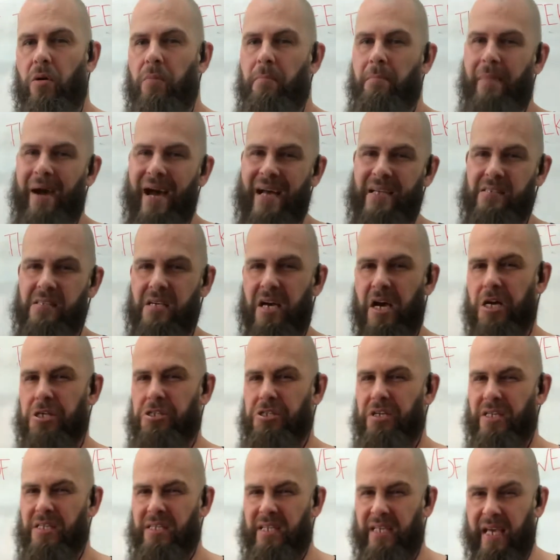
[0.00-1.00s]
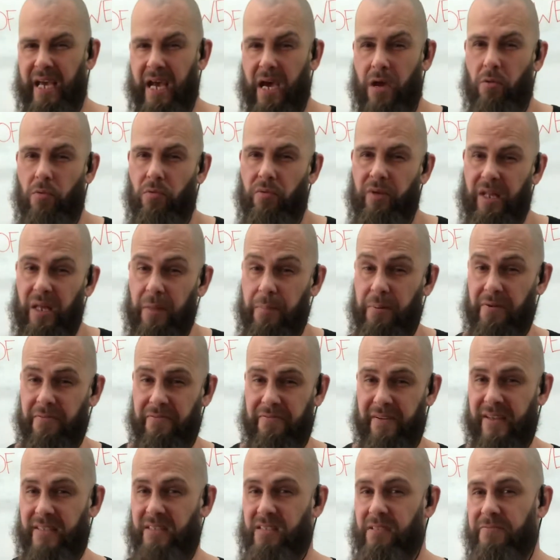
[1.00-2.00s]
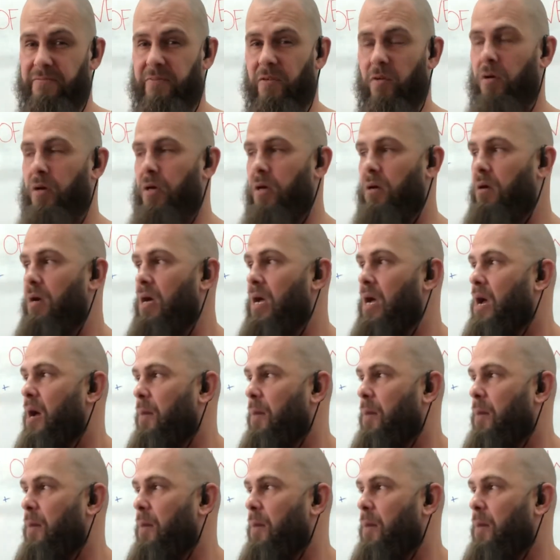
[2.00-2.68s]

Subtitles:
massaging to get really perfected for you,